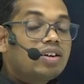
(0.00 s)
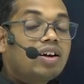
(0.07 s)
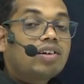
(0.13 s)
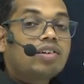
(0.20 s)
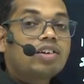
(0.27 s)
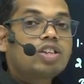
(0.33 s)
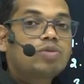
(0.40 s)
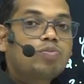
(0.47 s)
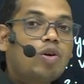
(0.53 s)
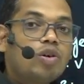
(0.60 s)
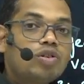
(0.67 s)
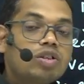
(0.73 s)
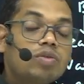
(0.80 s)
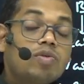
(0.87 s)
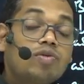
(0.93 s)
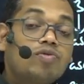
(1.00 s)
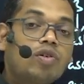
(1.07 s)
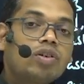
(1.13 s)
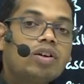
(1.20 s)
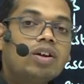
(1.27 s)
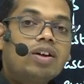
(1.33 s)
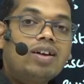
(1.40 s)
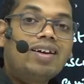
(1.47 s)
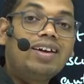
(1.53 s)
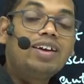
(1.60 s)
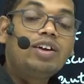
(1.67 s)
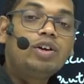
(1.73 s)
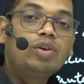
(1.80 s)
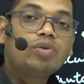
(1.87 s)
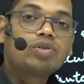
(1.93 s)
are responsible for
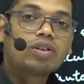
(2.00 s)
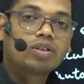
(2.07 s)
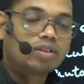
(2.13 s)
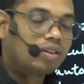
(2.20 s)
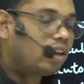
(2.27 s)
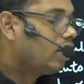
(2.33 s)
inducing